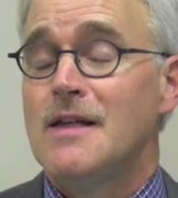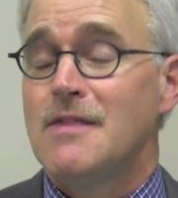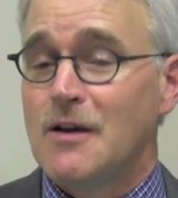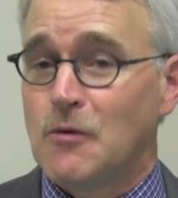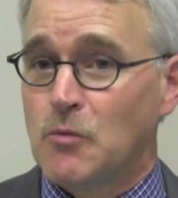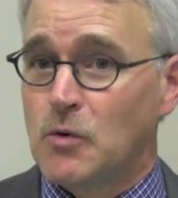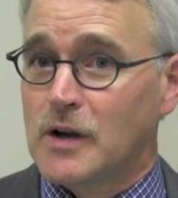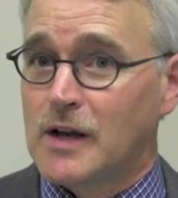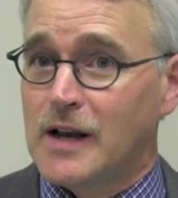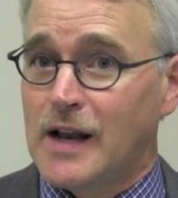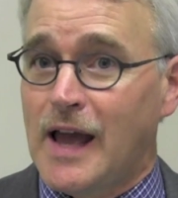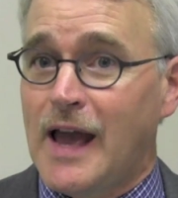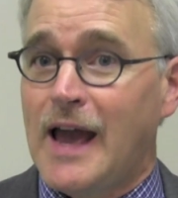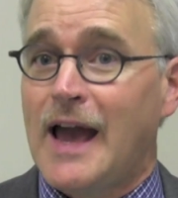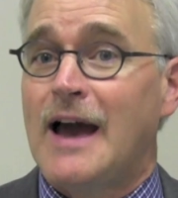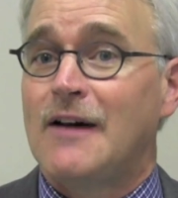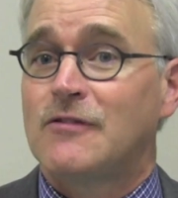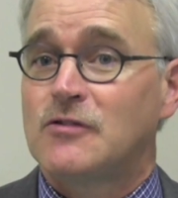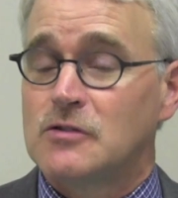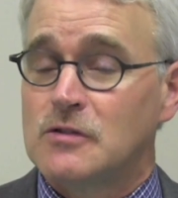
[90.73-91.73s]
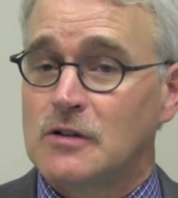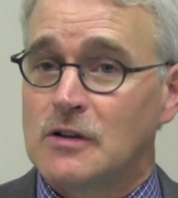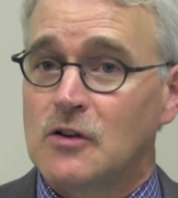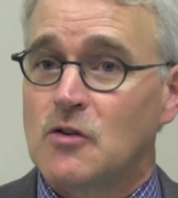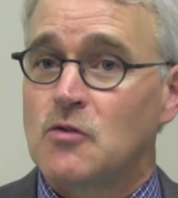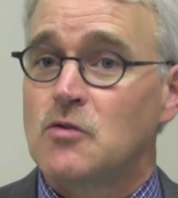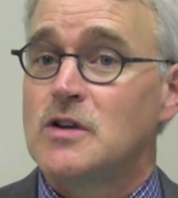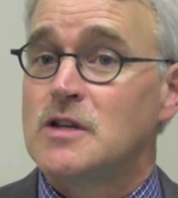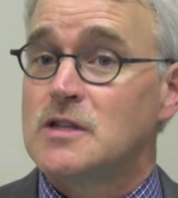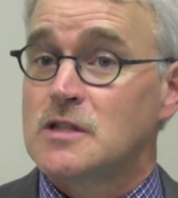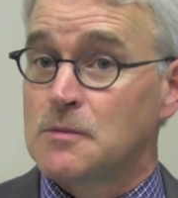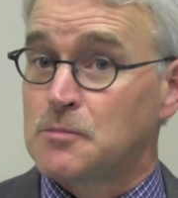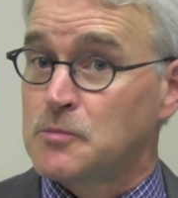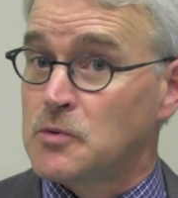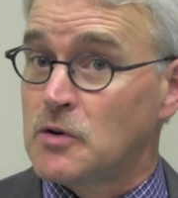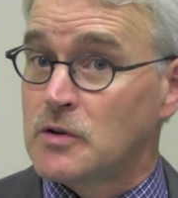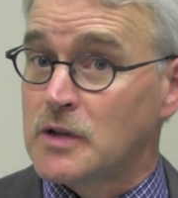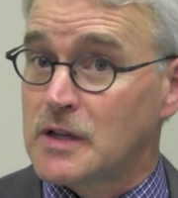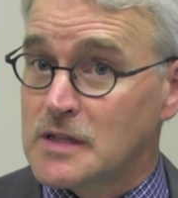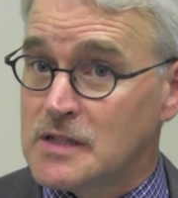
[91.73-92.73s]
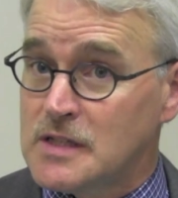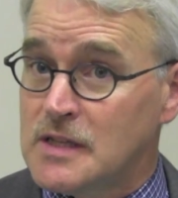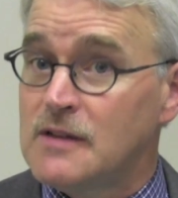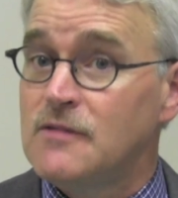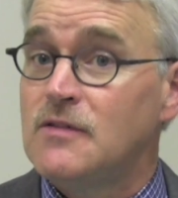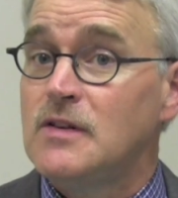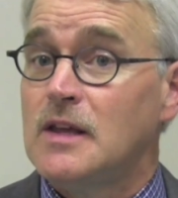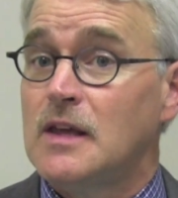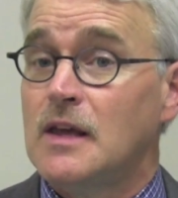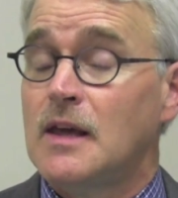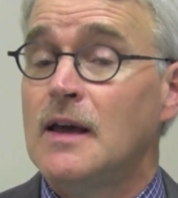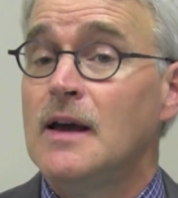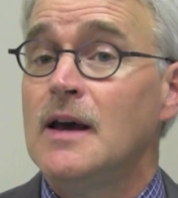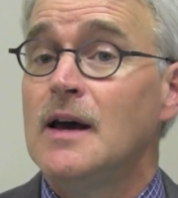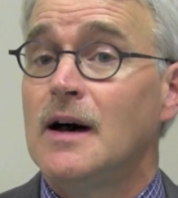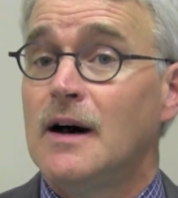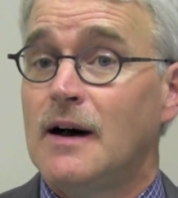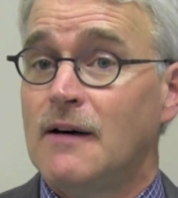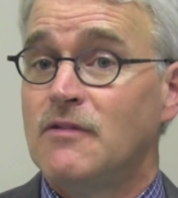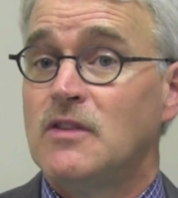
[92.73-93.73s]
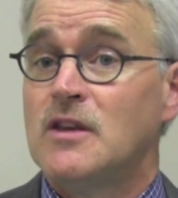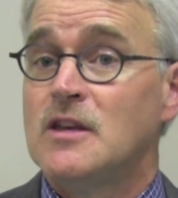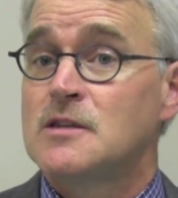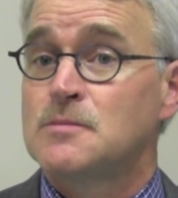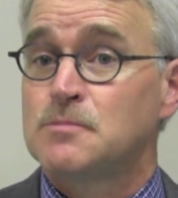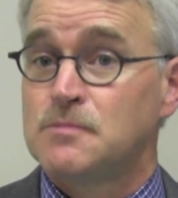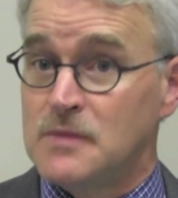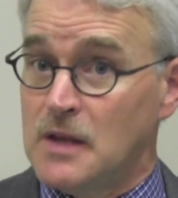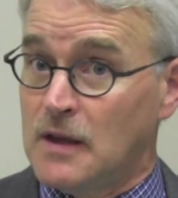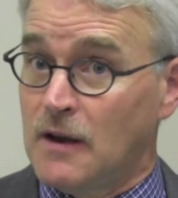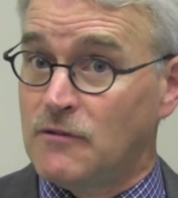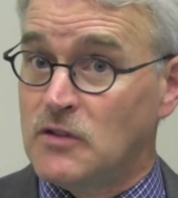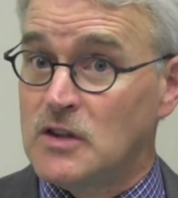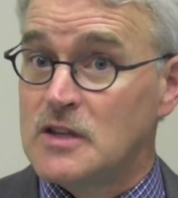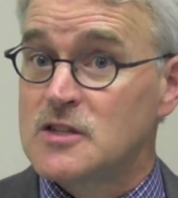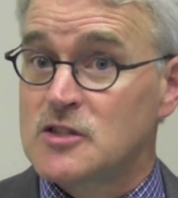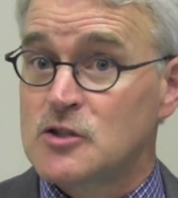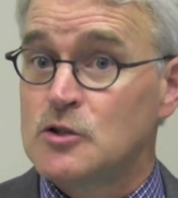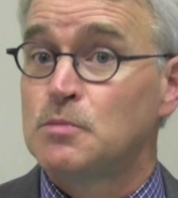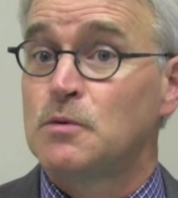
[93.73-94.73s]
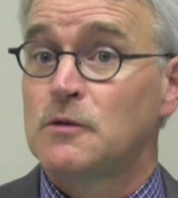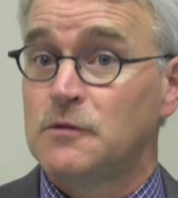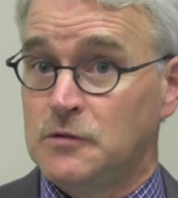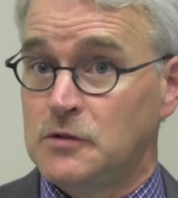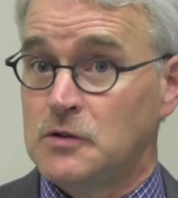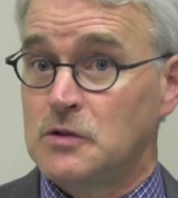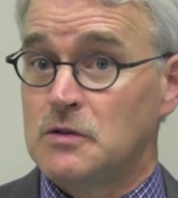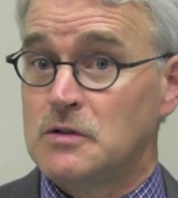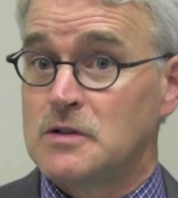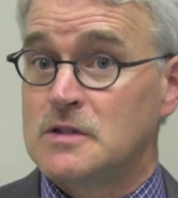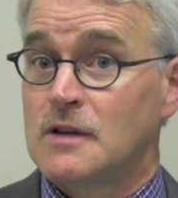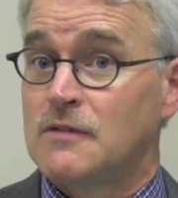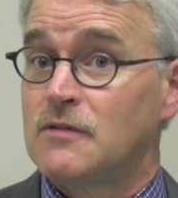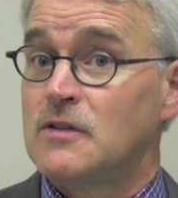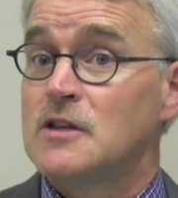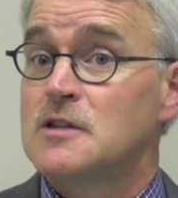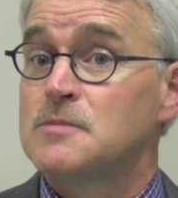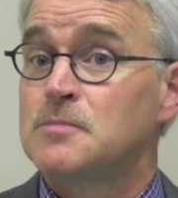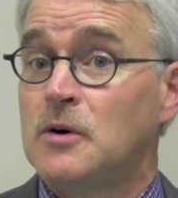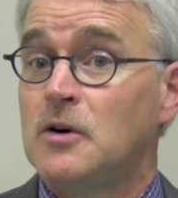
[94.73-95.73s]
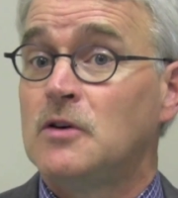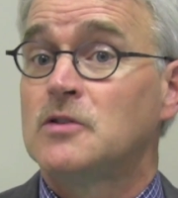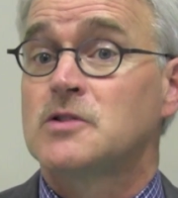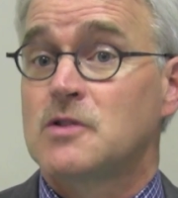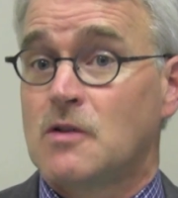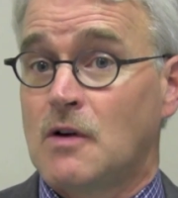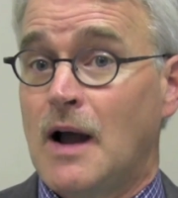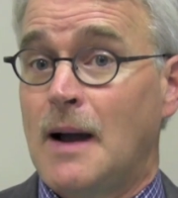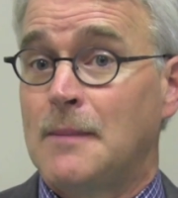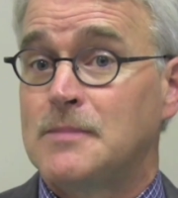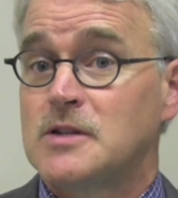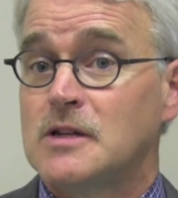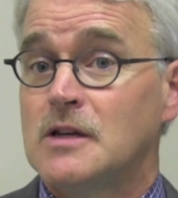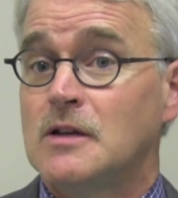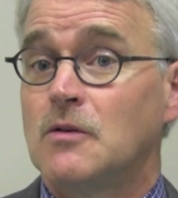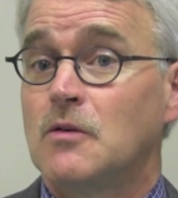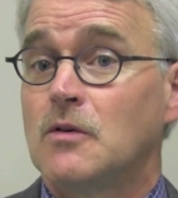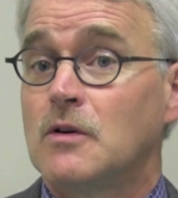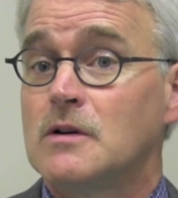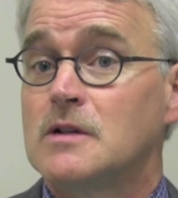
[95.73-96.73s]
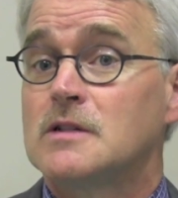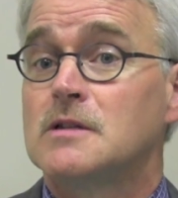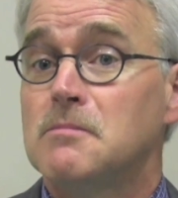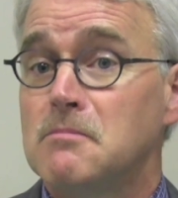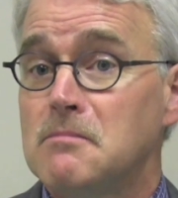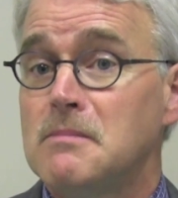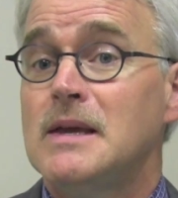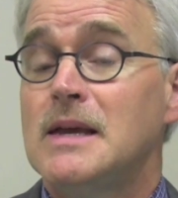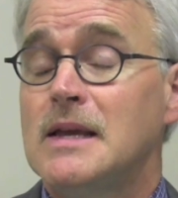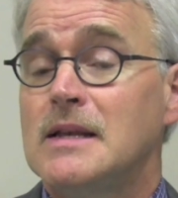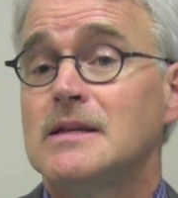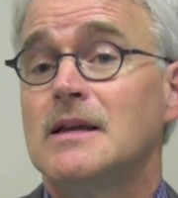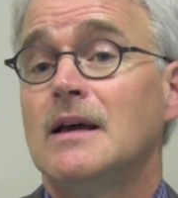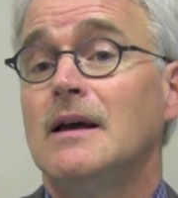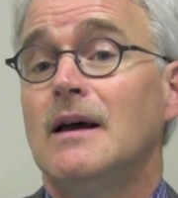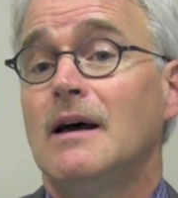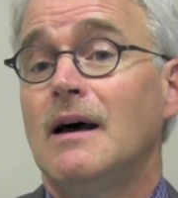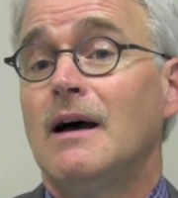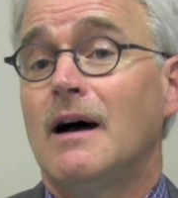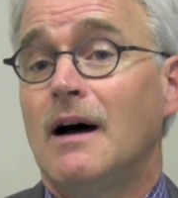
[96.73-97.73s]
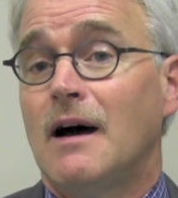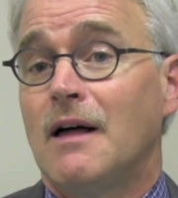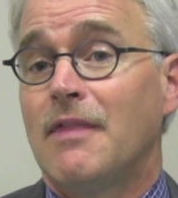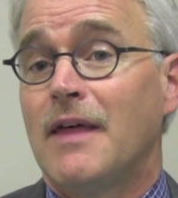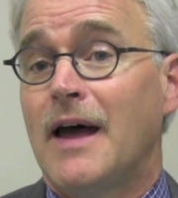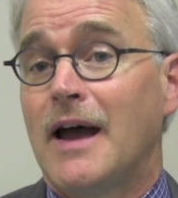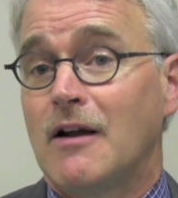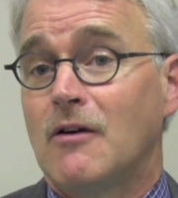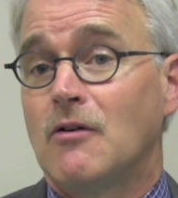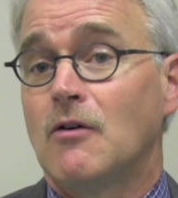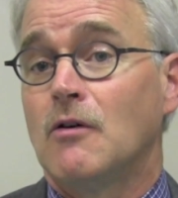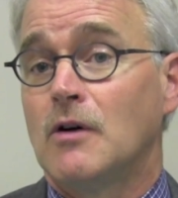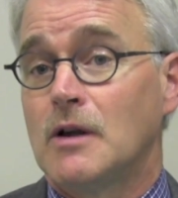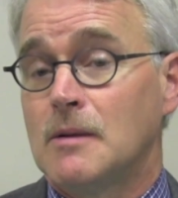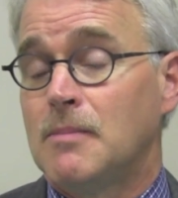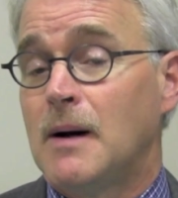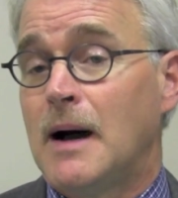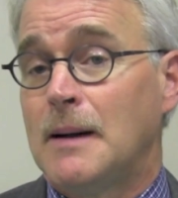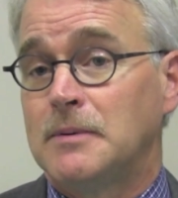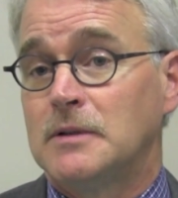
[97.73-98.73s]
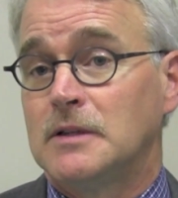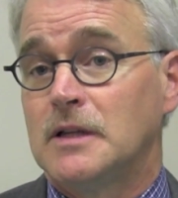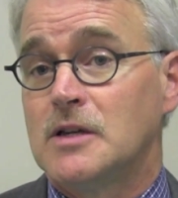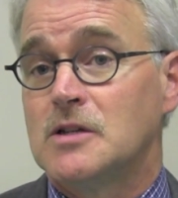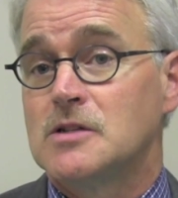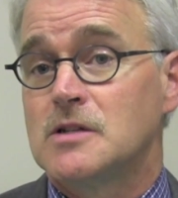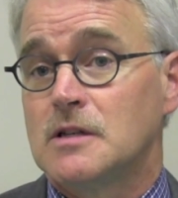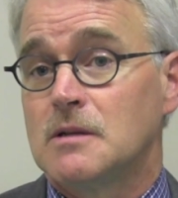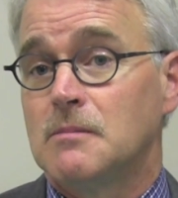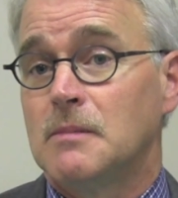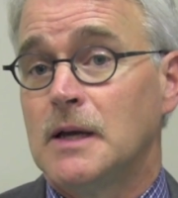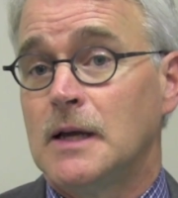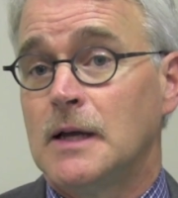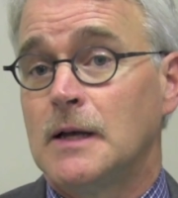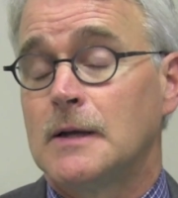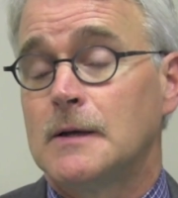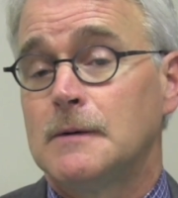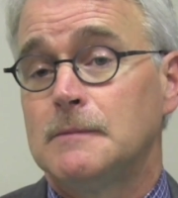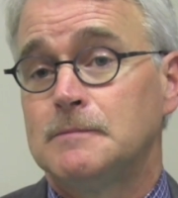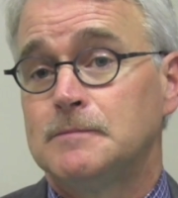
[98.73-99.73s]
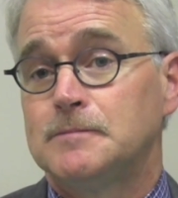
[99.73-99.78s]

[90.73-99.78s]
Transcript: that we're going to have to increase the productivity of these superfoods, of these pulse crops, in order to meet that growing population demand.